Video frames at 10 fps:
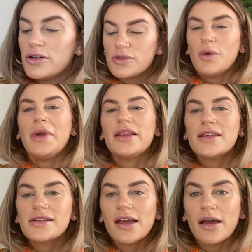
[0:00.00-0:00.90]
so we'll make
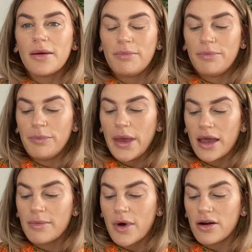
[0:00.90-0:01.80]
this like a
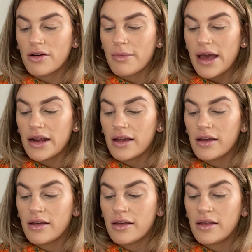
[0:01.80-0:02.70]
pink monochromatic.
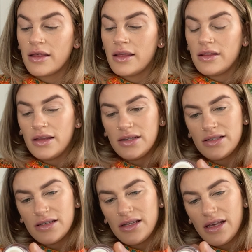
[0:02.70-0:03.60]
This
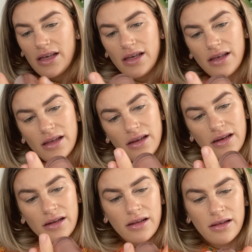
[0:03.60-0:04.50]
is in
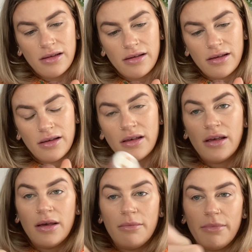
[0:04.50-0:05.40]

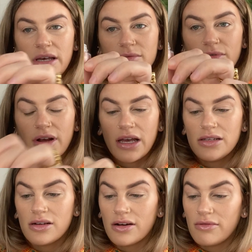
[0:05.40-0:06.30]

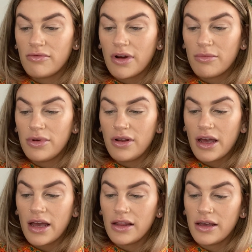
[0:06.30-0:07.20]
Mesmerize, her Rare Beauty
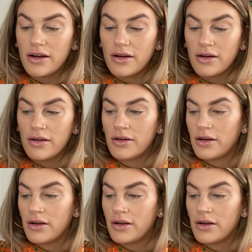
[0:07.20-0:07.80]
highlighter.